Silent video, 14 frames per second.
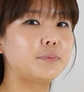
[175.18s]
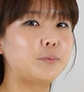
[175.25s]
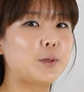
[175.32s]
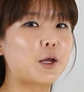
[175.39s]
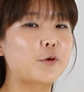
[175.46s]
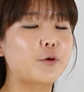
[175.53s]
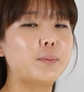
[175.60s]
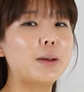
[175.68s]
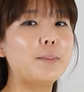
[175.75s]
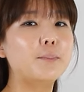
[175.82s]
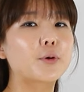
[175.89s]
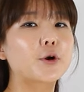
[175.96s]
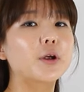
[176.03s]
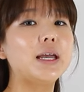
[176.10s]
Now
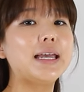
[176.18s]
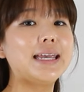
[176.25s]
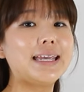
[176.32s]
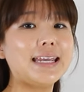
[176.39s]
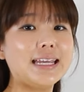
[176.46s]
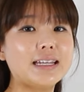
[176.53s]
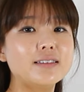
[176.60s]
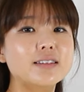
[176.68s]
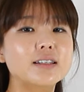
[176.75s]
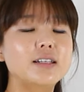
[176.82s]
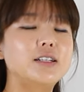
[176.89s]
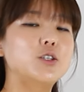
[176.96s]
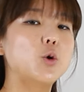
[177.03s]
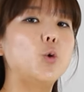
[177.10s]
remember, it
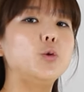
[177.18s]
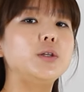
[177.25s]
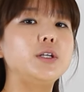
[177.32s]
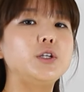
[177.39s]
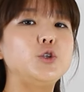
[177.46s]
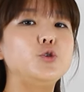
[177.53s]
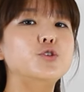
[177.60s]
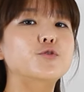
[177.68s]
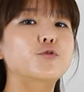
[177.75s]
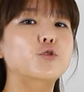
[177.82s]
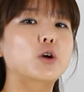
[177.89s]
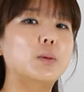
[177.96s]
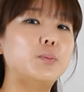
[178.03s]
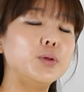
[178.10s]
is only used
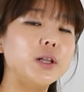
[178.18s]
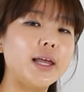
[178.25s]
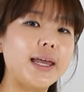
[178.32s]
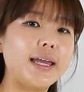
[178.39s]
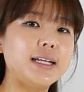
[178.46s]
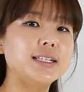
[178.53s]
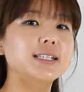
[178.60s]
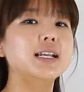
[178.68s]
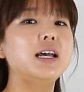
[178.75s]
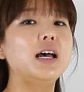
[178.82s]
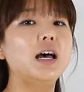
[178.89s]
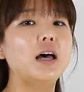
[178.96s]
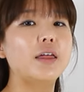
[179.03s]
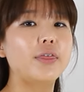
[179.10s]
for a place,
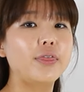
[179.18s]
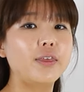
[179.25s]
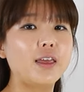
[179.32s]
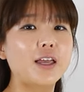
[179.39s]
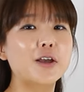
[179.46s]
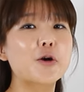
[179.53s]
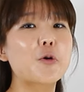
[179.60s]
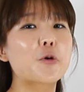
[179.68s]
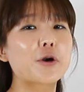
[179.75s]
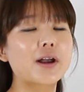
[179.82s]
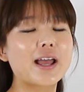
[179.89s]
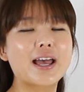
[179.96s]
a thing, or an